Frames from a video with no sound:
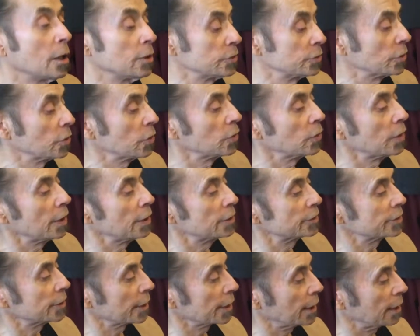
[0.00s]
So
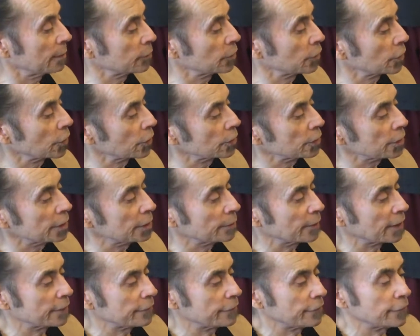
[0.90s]
it's like I'm
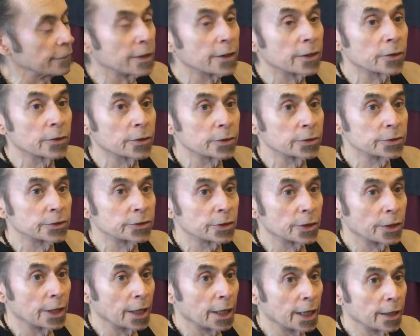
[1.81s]
curling my
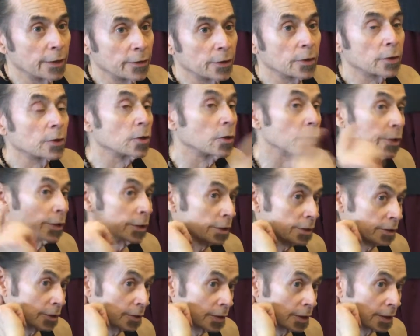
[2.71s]
fingers, and they're going
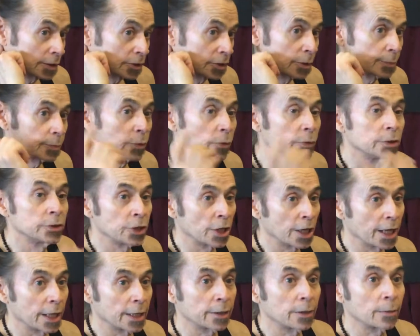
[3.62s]
into the occipital
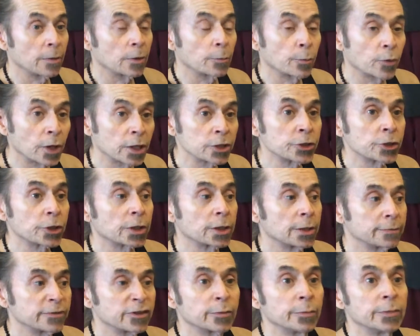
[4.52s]
ridge, and the pressure
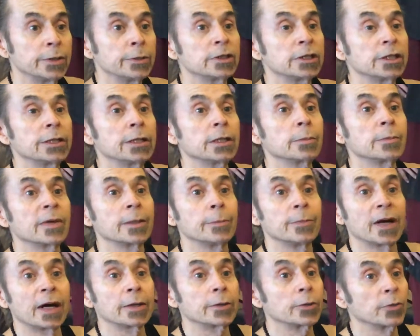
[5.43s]
comes from me leaning my
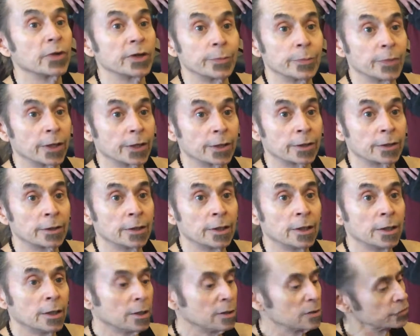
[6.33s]
body weight back.
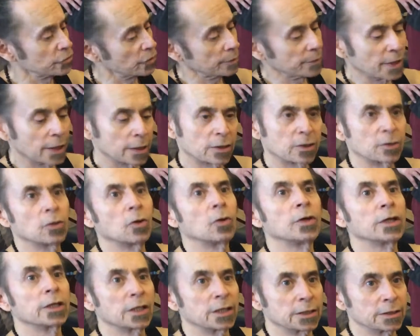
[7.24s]
So I'm not
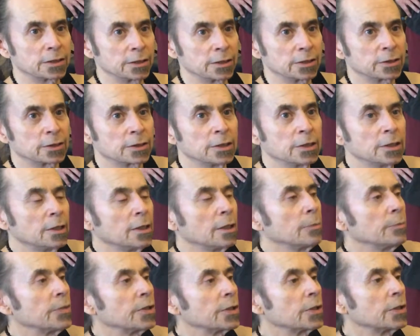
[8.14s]
going like this,
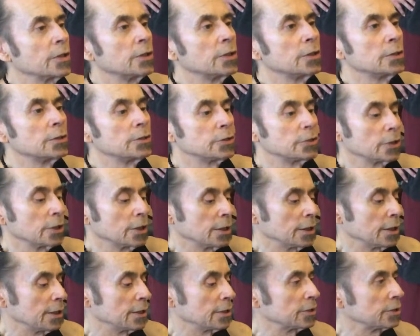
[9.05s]
because
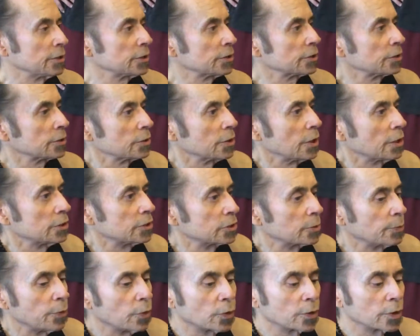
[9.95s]
it's just a
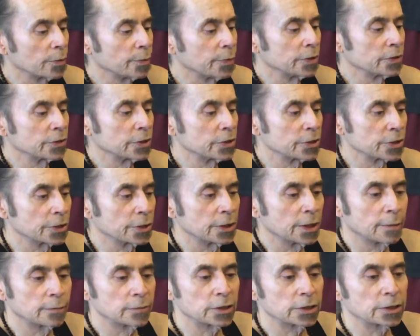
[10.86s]
supported position.
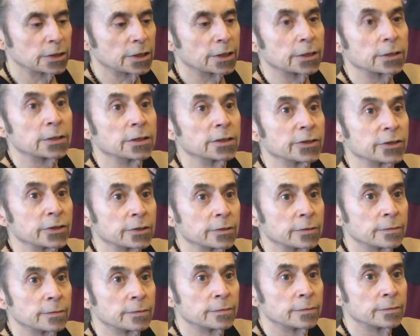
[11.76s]
I'm just like this.
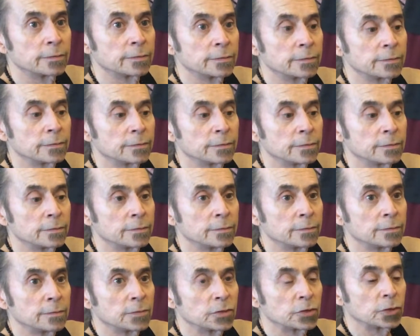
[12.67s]

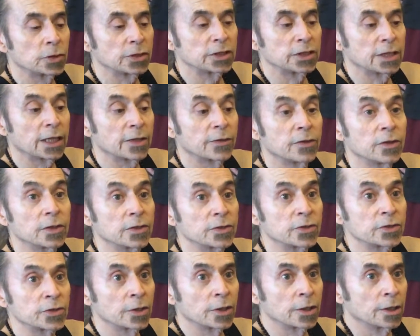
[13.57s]
So it's not
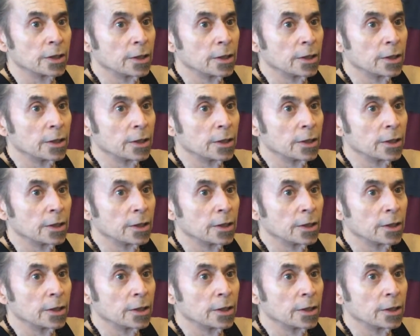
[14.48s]
this.